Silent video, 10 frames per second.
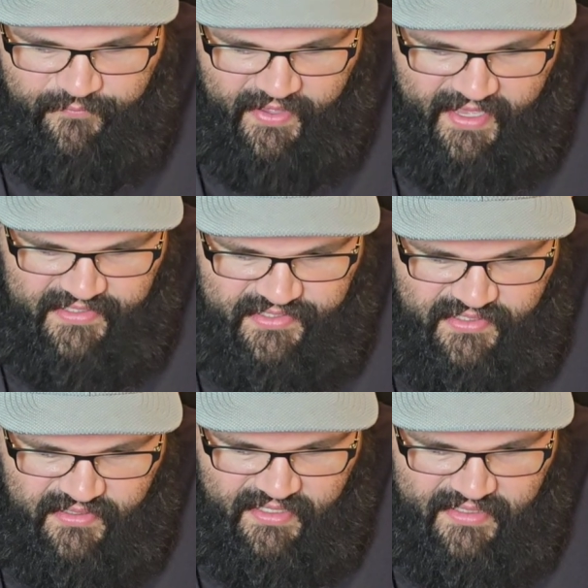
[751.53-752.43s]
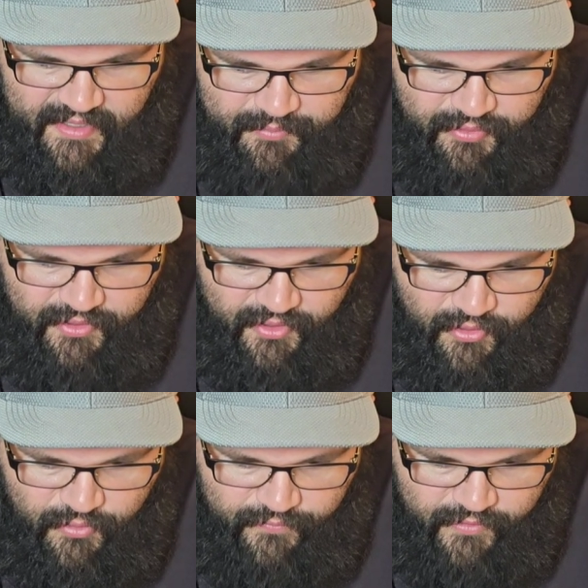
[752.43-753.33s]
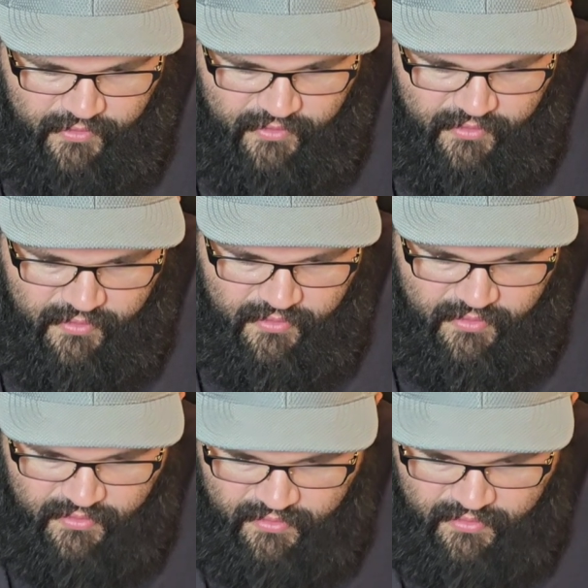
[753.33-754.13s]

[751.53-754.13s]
a vest that they put over